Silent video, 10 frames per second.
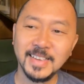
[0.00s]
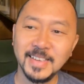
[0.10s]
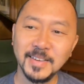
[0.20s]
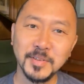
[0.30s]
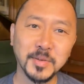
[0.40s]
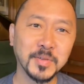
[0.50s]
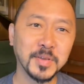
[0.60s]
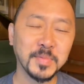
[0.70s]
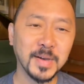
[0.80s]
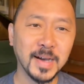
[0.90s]
there's
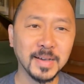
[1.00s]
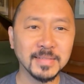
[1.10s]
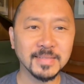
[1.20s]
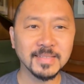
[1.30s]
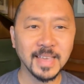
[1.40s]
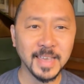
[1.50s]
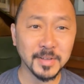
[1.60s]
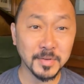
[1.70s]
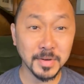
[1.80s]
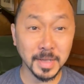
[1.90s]
only about
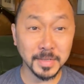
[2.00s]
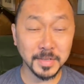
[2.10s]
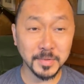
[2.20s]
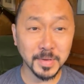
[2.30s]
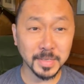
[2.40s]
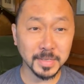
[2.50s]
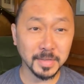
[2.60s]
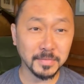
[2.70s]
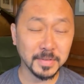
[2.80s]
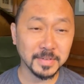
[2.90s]
800 ICU beds
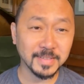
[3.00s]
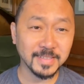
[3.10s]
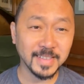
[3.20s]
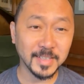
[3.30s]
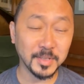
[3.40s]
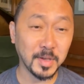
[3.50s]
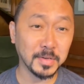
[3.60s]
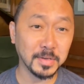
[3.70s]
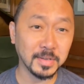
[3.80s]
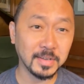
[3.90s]
left. That's
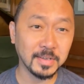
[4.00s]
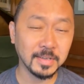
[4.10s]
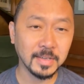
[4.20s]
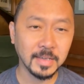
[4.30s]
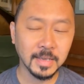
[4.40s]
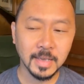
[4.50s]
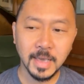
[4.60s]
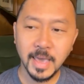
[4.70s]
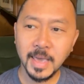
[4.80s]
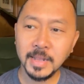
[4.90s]
not good.
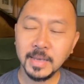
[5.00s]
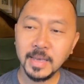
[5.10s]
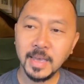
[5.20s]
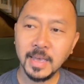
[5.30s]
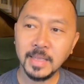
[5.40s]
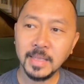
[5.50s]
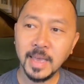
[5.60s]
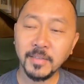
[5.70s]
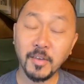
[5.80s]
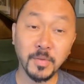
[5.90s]
And
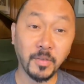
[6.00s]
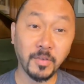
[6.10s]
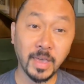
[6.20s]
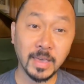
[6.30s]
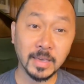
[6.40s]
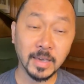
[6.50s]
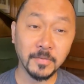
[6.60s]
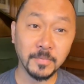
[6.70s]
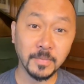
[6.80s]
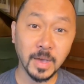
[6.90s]
as I've been saying,
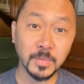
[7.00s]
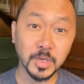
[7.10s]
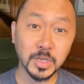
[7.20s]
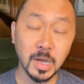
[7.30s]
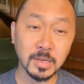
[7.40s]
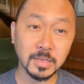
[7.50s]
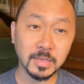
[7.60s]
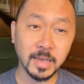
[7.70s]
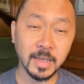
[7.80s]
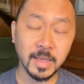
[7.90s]
I'm
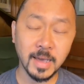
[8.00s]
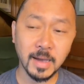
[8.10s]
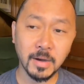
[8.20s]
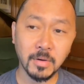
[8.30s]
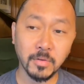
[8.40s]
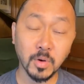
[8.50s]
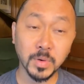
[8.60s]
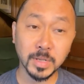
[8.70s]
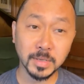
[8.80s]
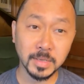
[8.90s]
shocked at how
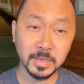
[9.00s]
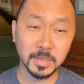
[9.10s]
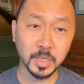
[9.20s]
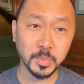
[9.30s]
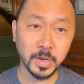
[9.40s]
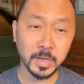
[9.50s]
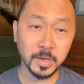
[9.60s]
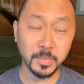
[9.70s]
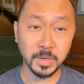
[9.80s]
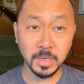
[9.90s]
quickly this is spreading
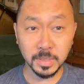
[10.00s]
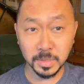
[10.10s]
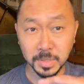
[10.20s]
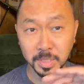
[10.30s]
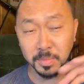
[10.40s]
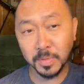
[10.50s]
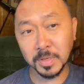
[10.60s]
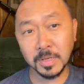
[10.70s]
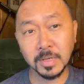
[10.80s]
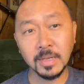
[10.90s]
up the Eastern Seaboard.